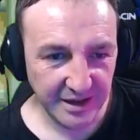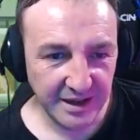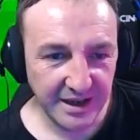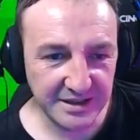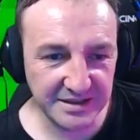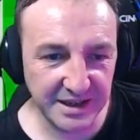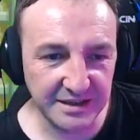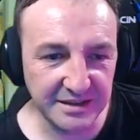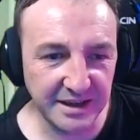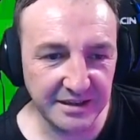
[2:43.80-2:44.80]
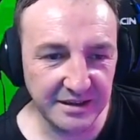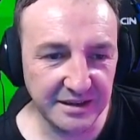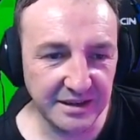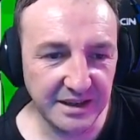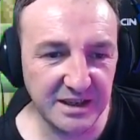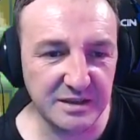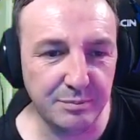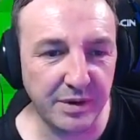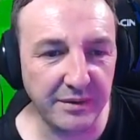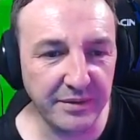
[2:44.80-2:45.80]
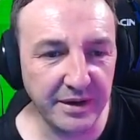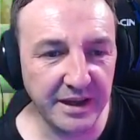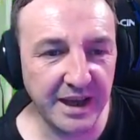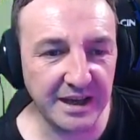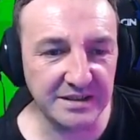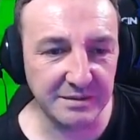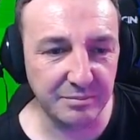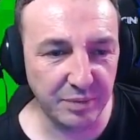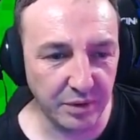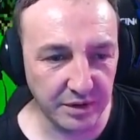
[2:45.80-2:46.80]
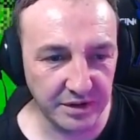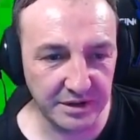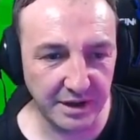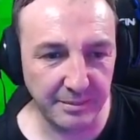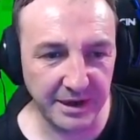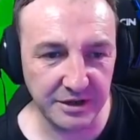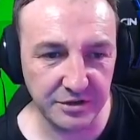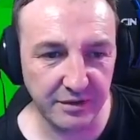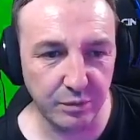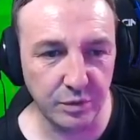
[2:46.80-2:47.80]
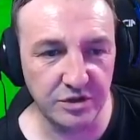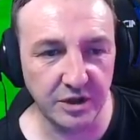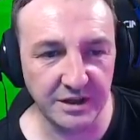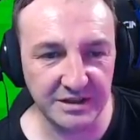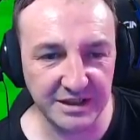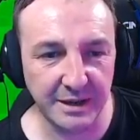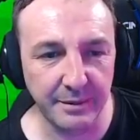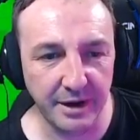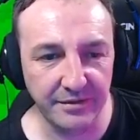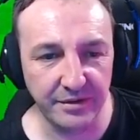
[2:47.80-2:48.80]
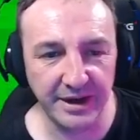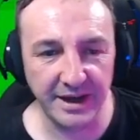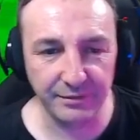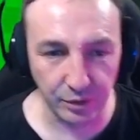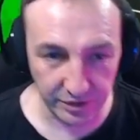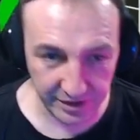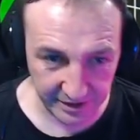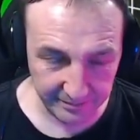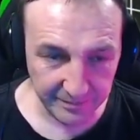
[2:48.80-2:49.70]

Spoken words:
said that his brother has imported a Mega Drive. Would you like to come over and have a look at it?